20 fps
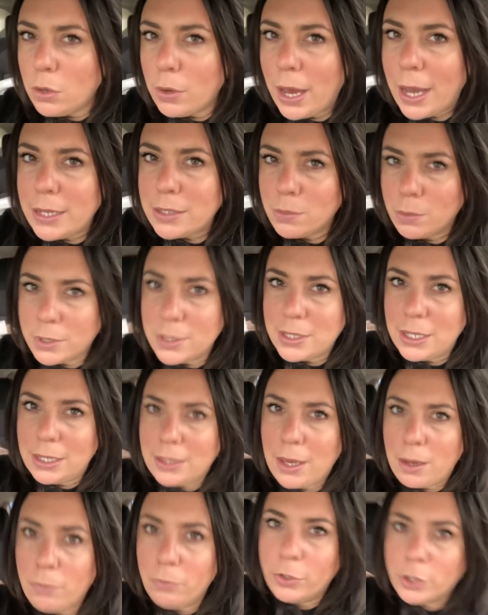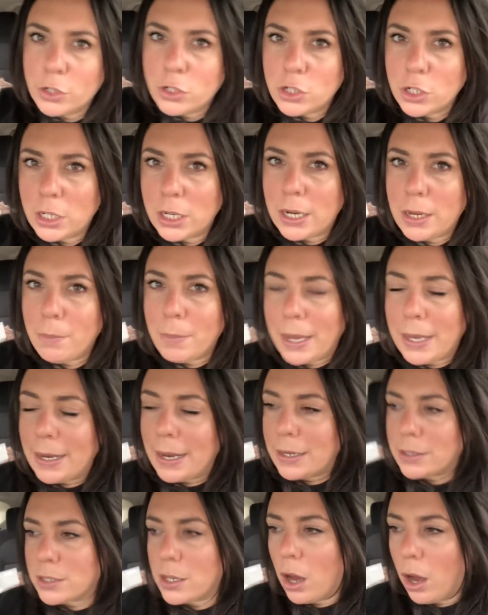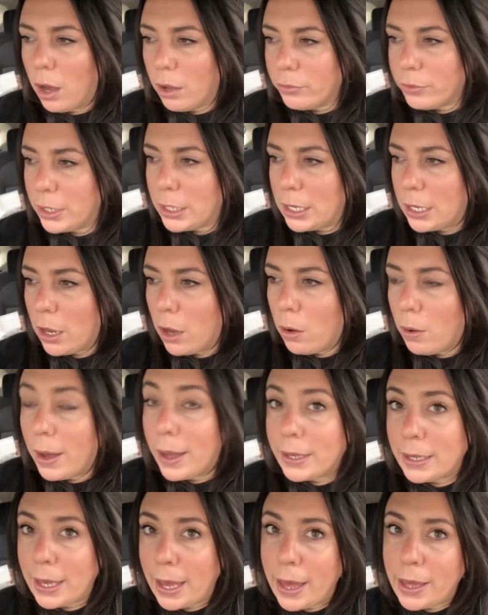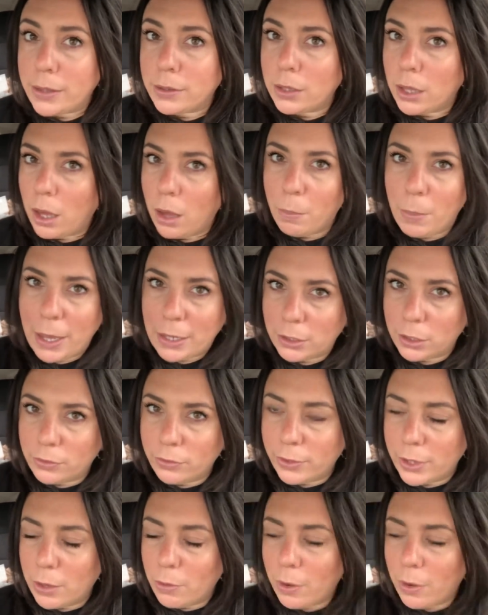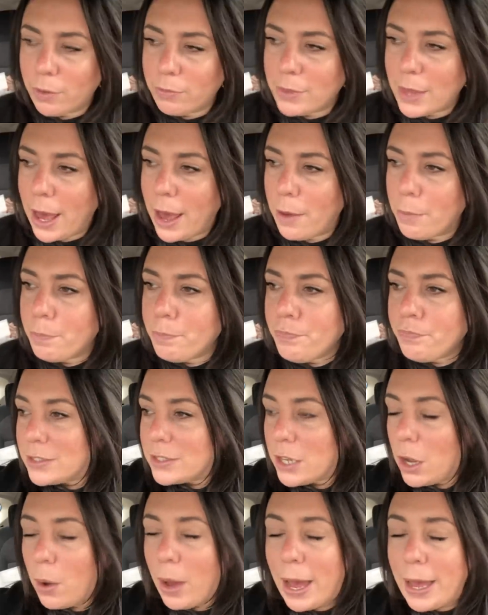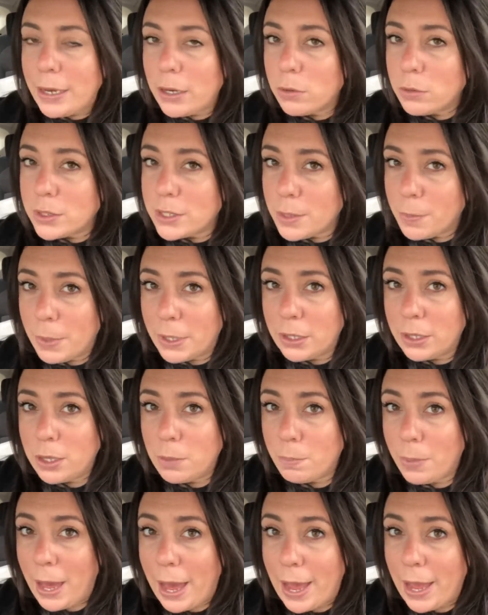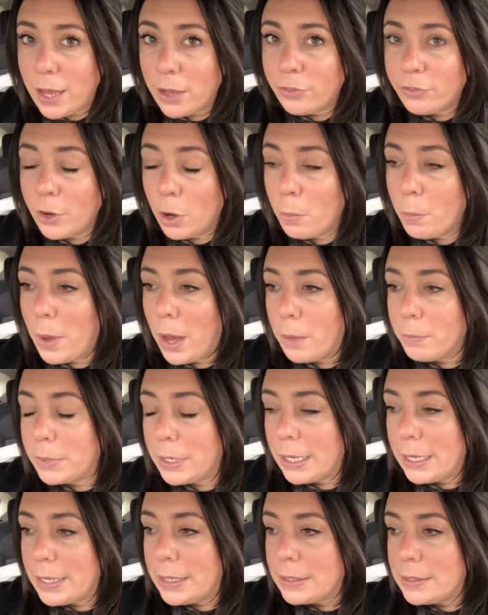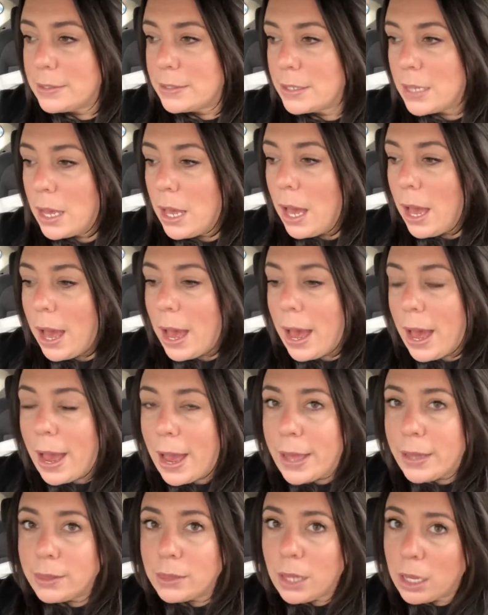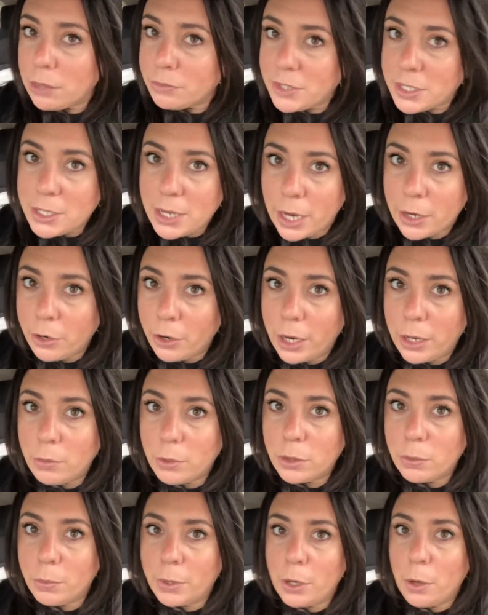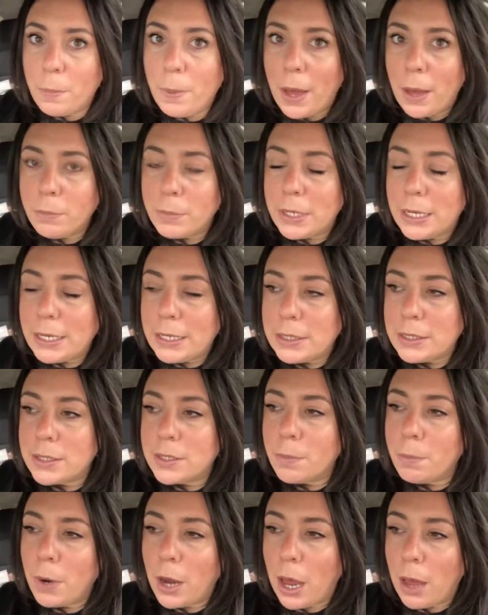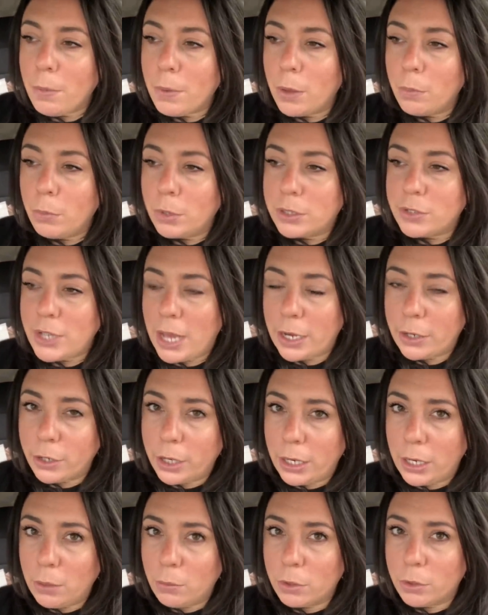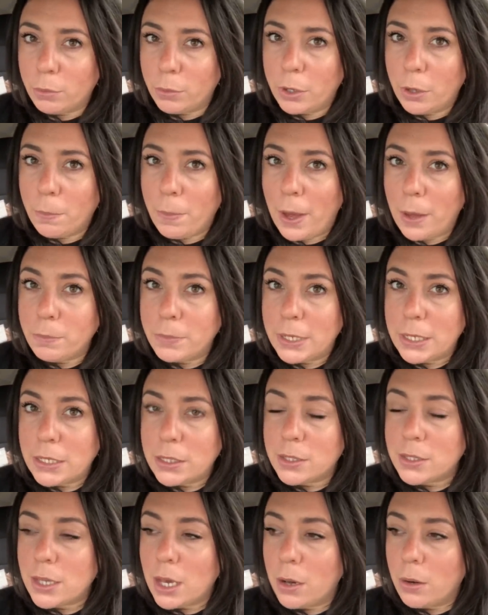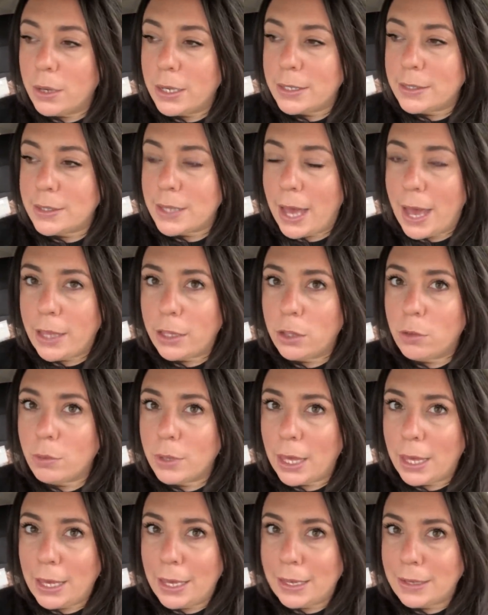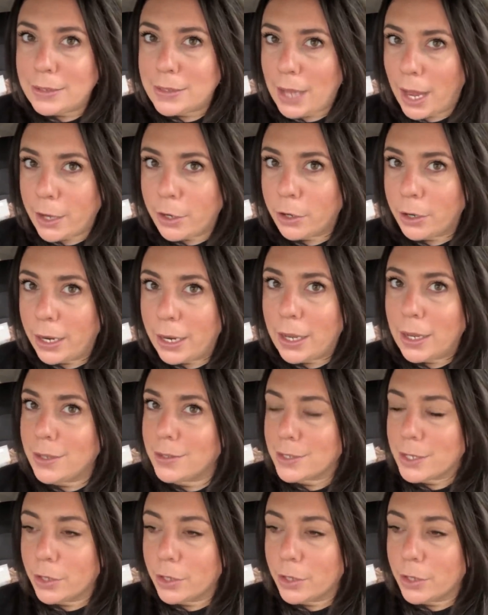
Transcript: You guys will see them for sure in my next haul video. Again, a better view of them. So I don't typically buy faux pumpkins. I love to decorate with real pumpkins. The problem with decorating with real pumpkins though is that you can't decorate